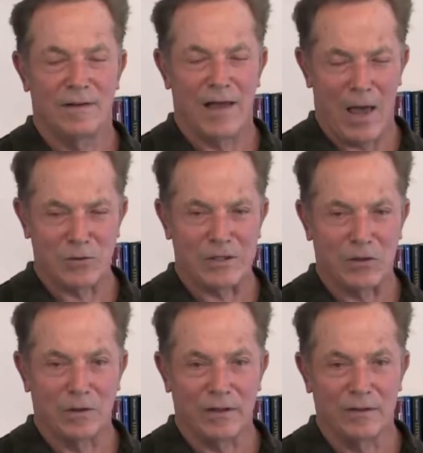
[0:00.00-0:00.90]
How is it
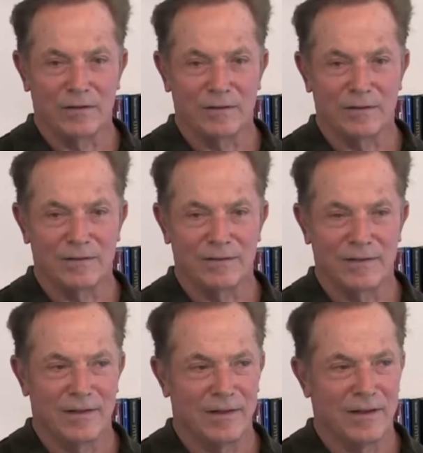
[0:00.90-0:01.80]
going?
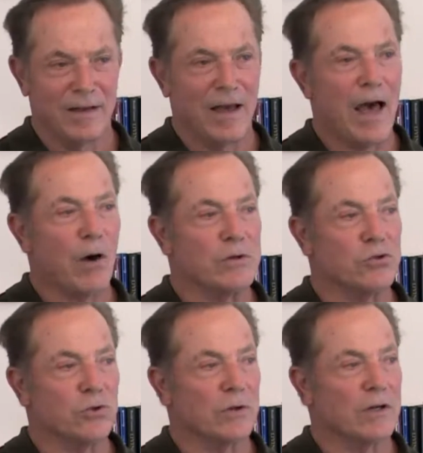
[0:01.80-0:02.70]
How
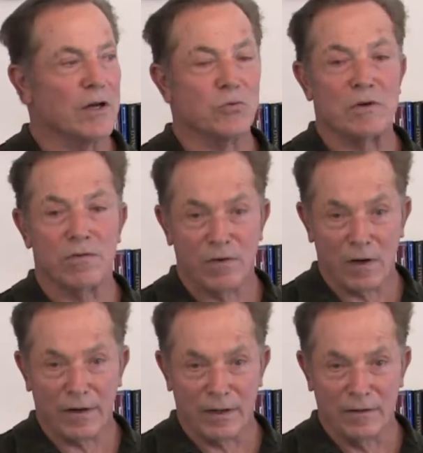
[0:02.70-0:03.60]
is your country
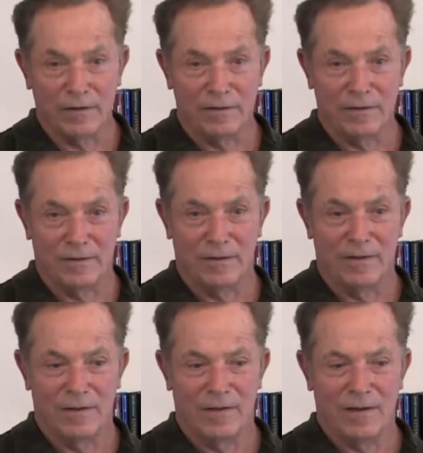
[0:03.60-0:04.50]
faring?
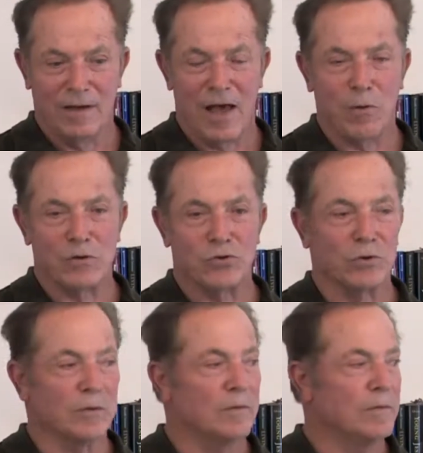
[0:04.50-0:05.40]
How is
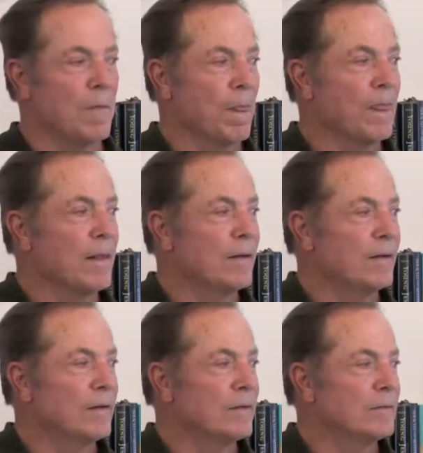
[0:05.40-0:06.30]
your
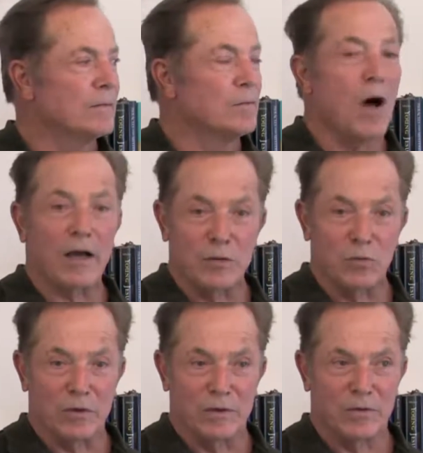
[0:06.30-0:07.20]

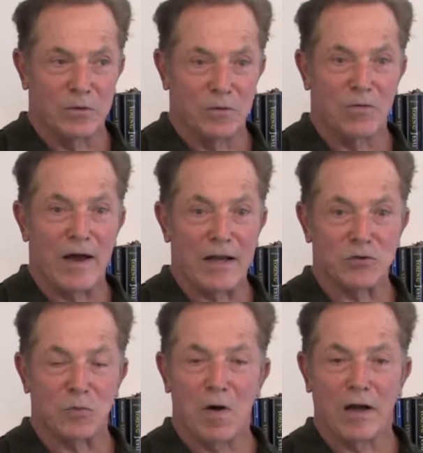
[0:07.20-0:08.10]
pocketbook, your
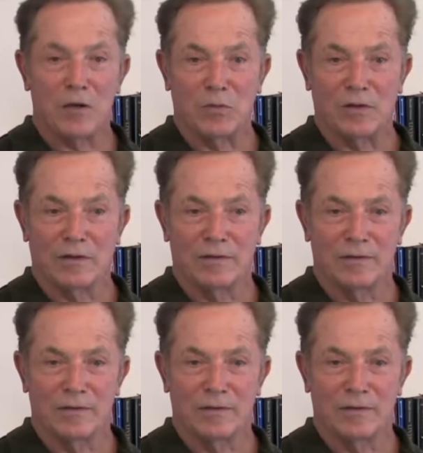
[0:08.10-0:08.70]
financial pocketbook?